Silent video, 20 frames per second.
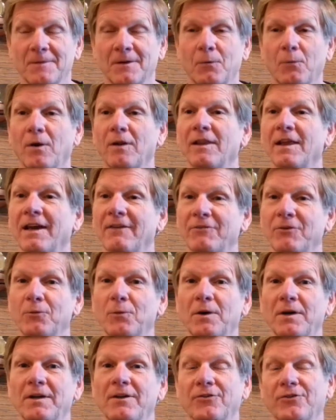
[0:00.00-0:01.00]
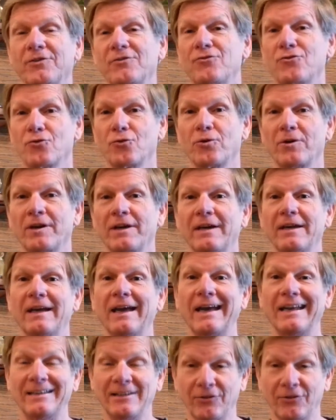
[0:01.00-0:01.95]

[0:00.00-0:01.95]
while everyone is enjoying a